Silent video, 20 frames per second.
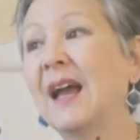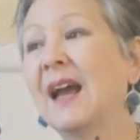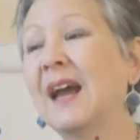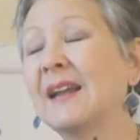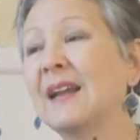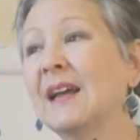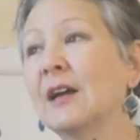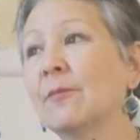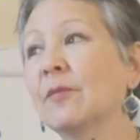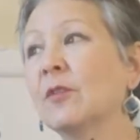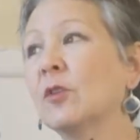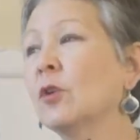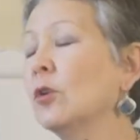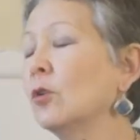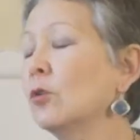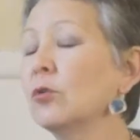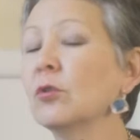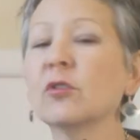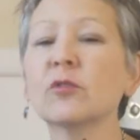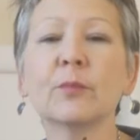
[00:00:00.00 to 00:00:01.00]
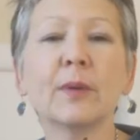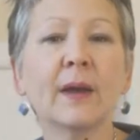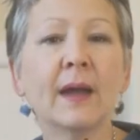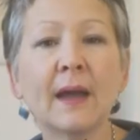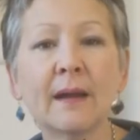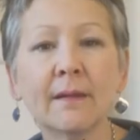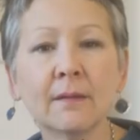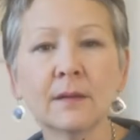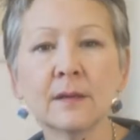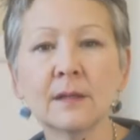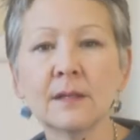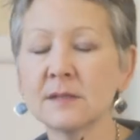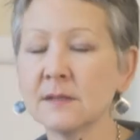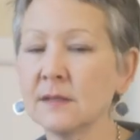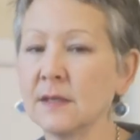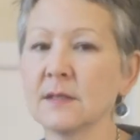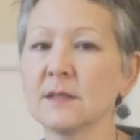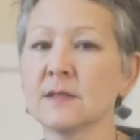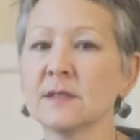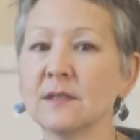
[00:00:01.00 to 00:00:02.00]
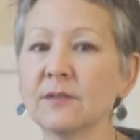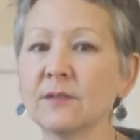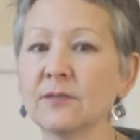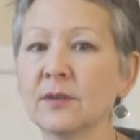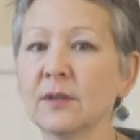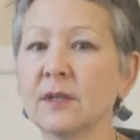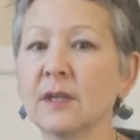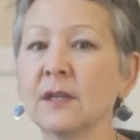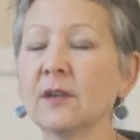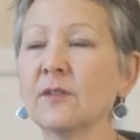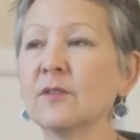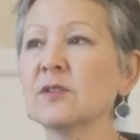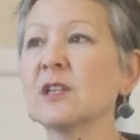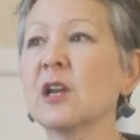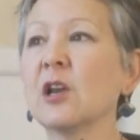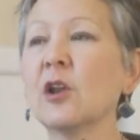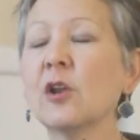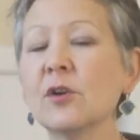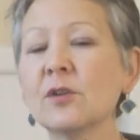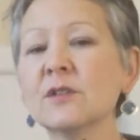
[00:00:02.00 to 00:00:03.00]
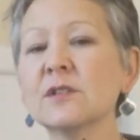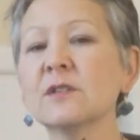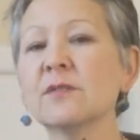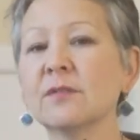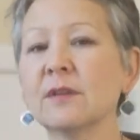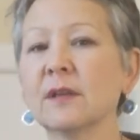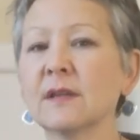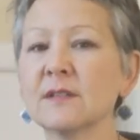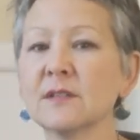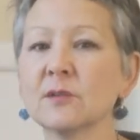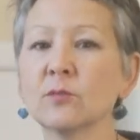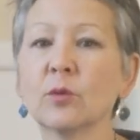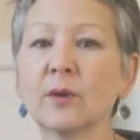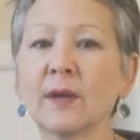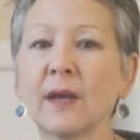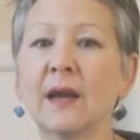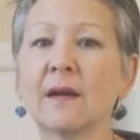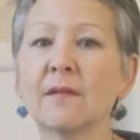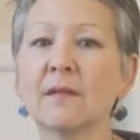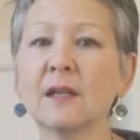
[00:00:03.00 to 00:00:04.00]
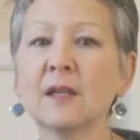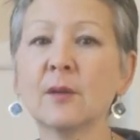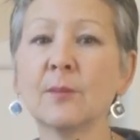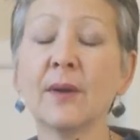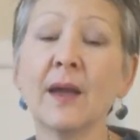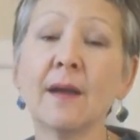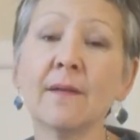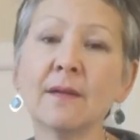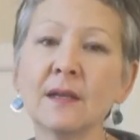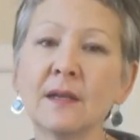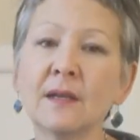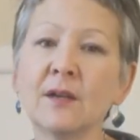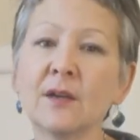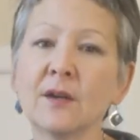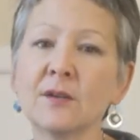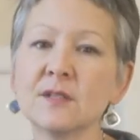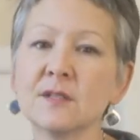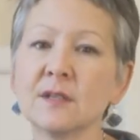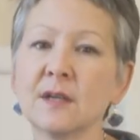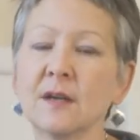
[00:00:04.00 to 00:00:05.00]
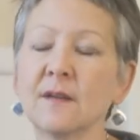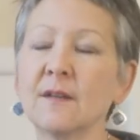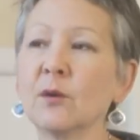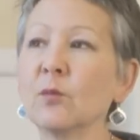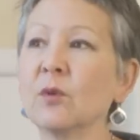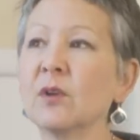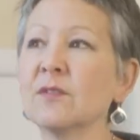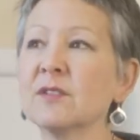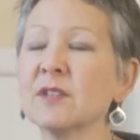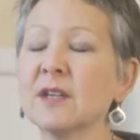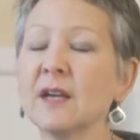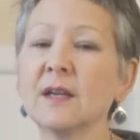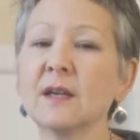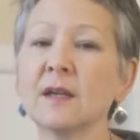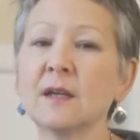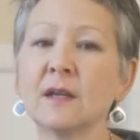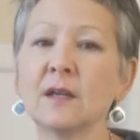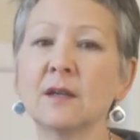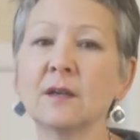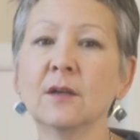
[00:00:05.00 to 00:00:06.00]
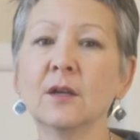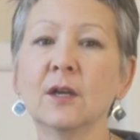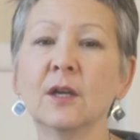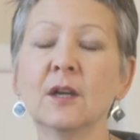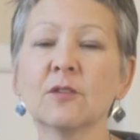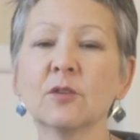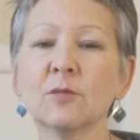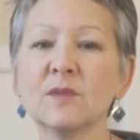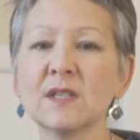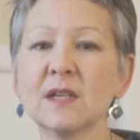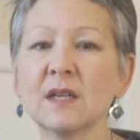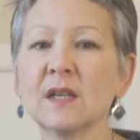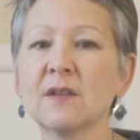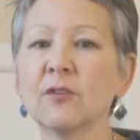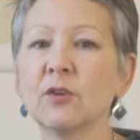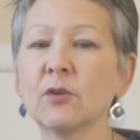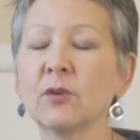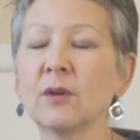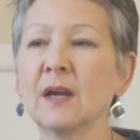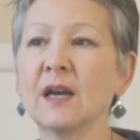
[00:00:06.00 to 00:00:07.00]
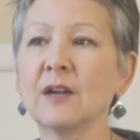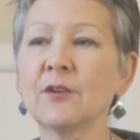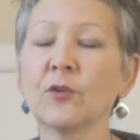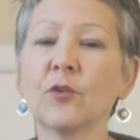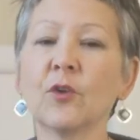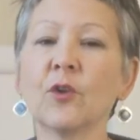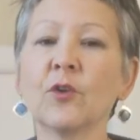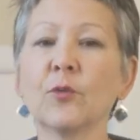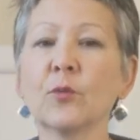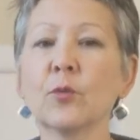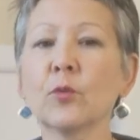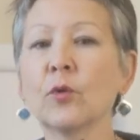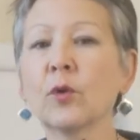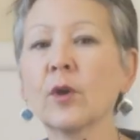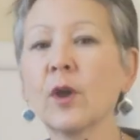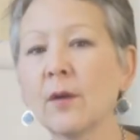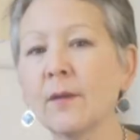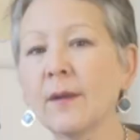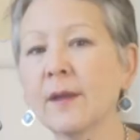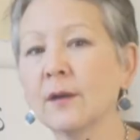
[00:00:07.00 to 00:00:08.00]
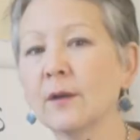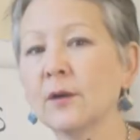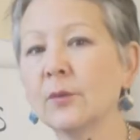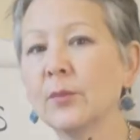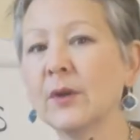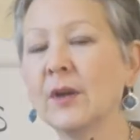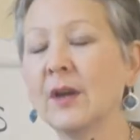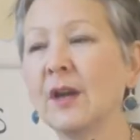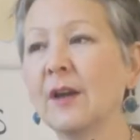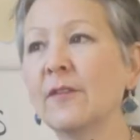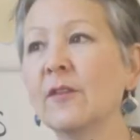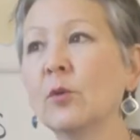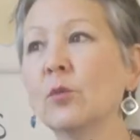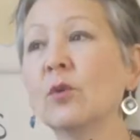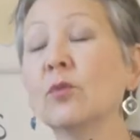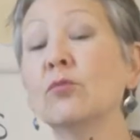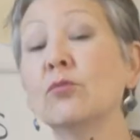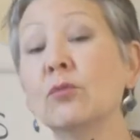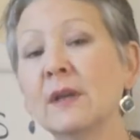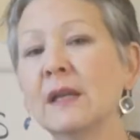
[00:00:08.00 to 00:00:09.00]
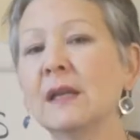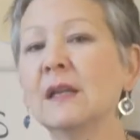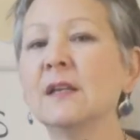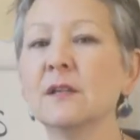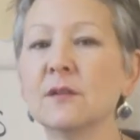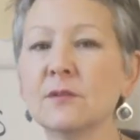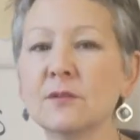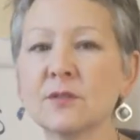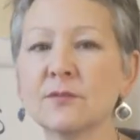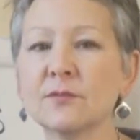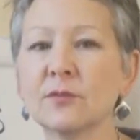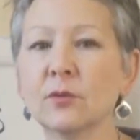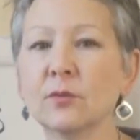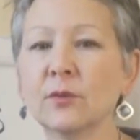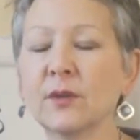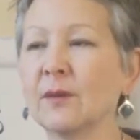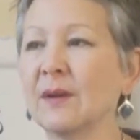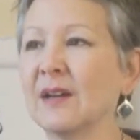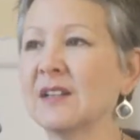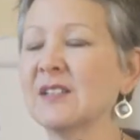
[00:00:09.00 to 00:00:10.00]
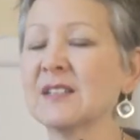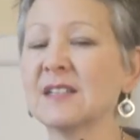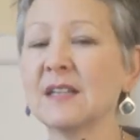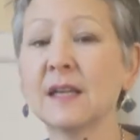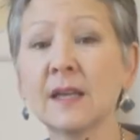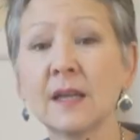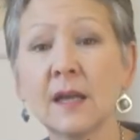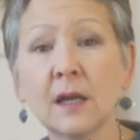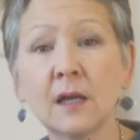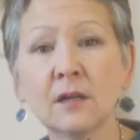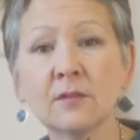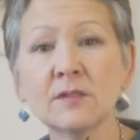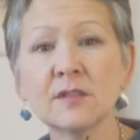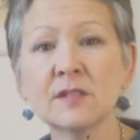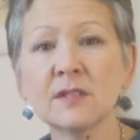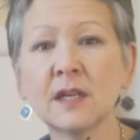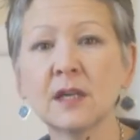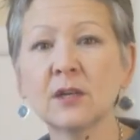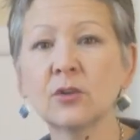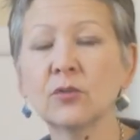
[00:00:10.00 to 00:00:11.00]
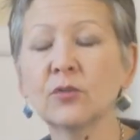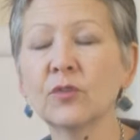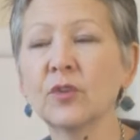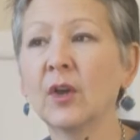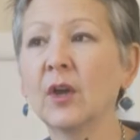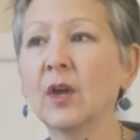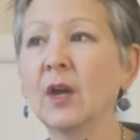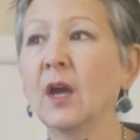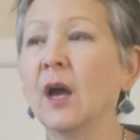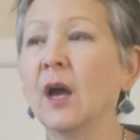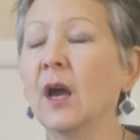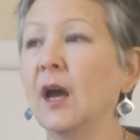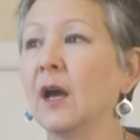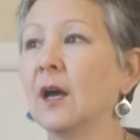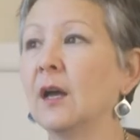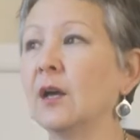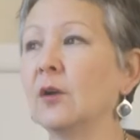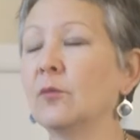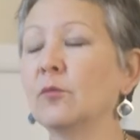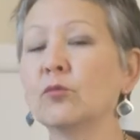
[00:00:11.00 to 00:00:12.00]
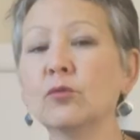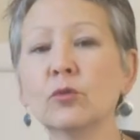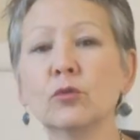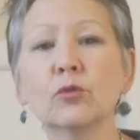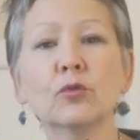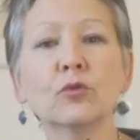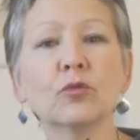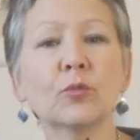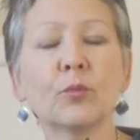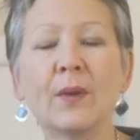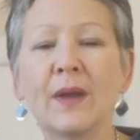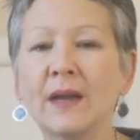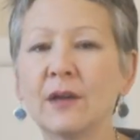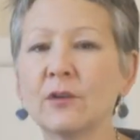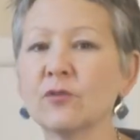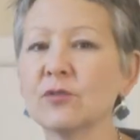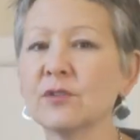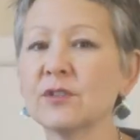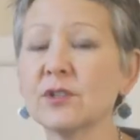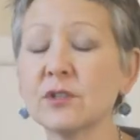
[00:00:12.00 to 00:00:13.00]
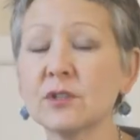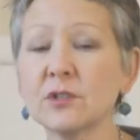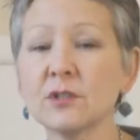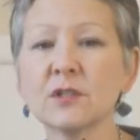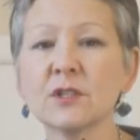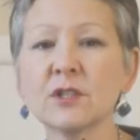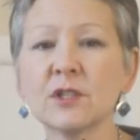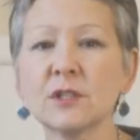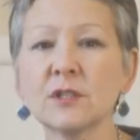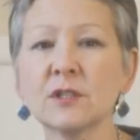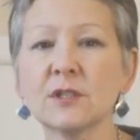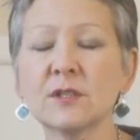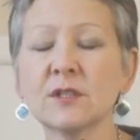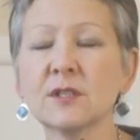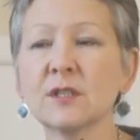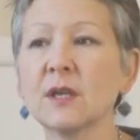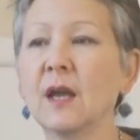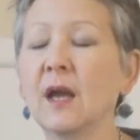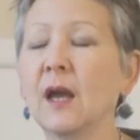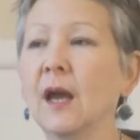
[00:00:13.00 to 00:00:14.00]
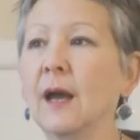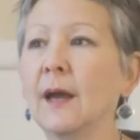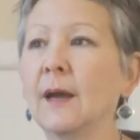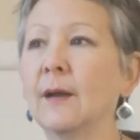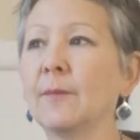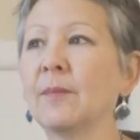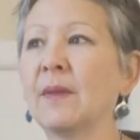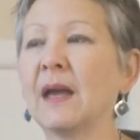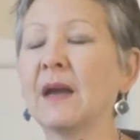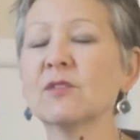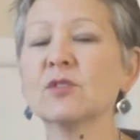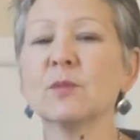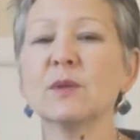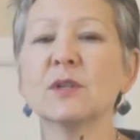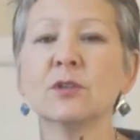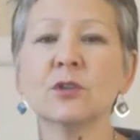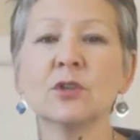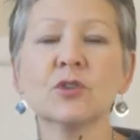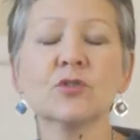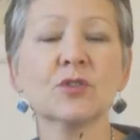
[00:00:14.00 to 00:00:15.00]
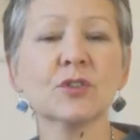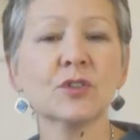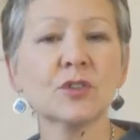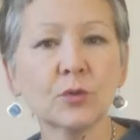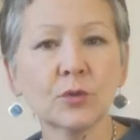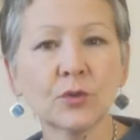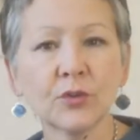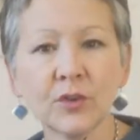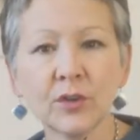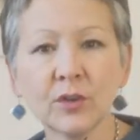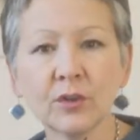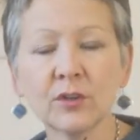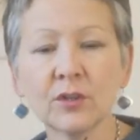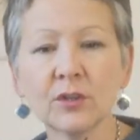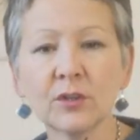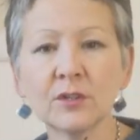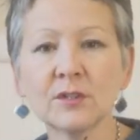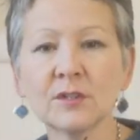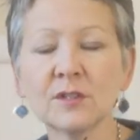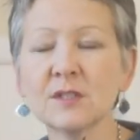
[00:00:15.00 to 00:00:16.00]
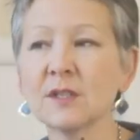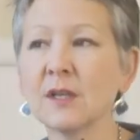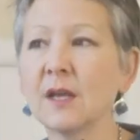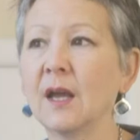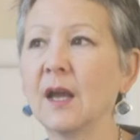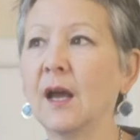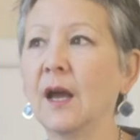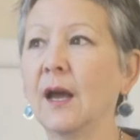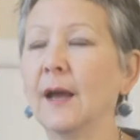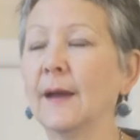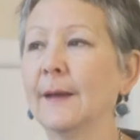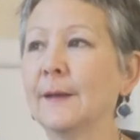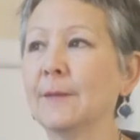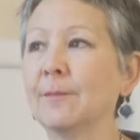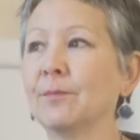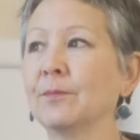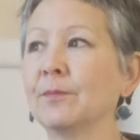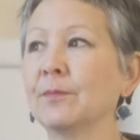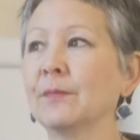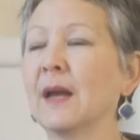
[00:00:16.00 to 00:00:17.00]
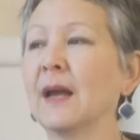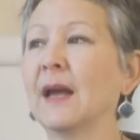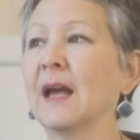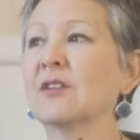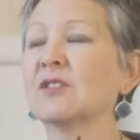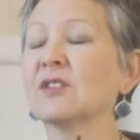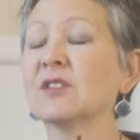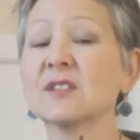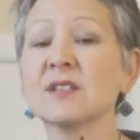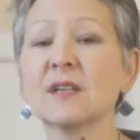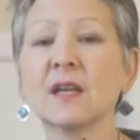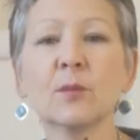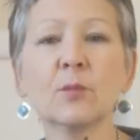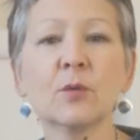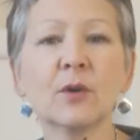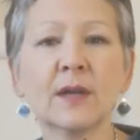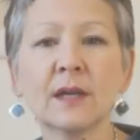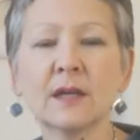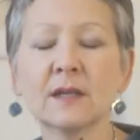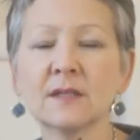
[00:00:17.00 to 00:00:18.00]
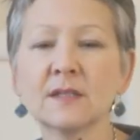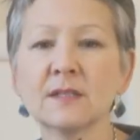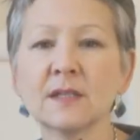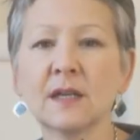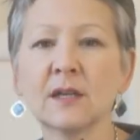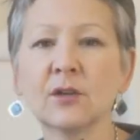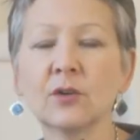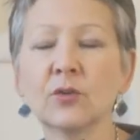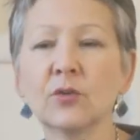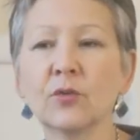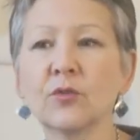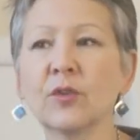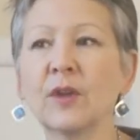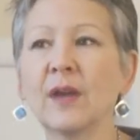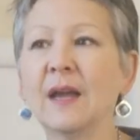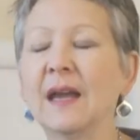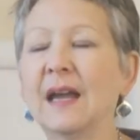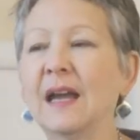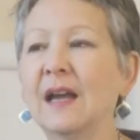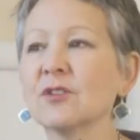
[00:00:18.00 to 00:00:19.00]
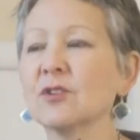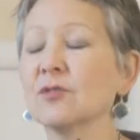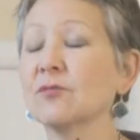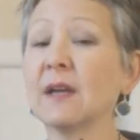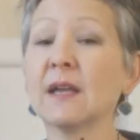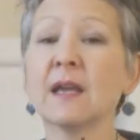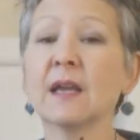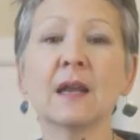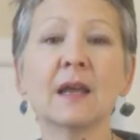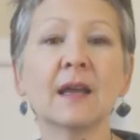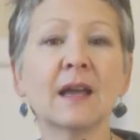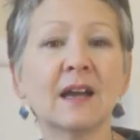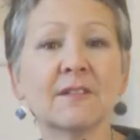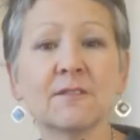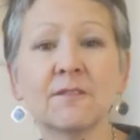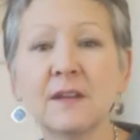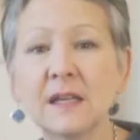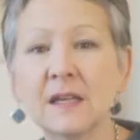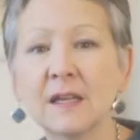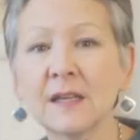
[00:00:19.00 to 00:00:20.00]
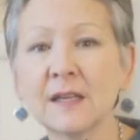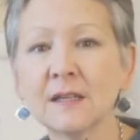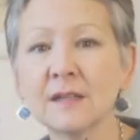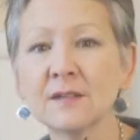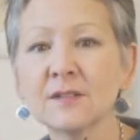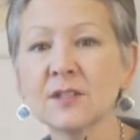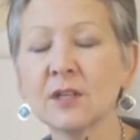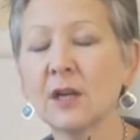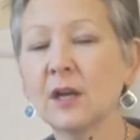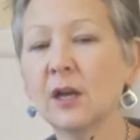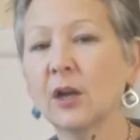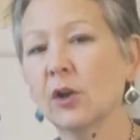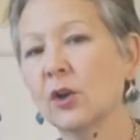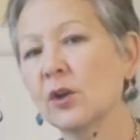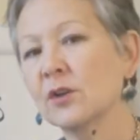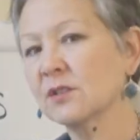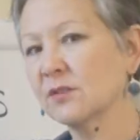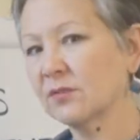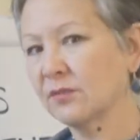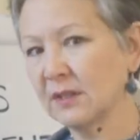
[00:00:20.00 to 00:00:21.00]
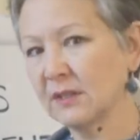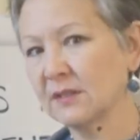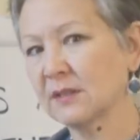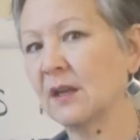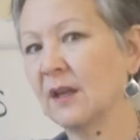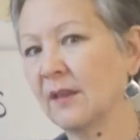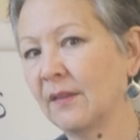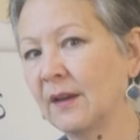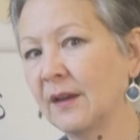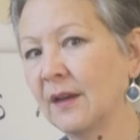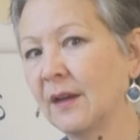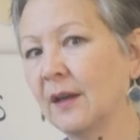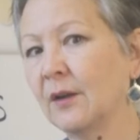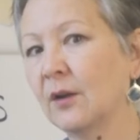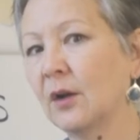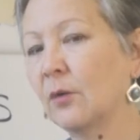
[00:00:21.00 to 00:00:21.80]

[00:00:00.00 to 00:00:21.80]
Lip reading: Now, not all of parent is negative. There's lots of things that will carry in the parent ego state that we'll have taken in from significant adults as we were growing up that were really useful. How to take care of ourselves, rules, boundaries, structures, how to be nurturing towards others, how to celebrate ourselves, how to regulate our feelings, lots of things like that.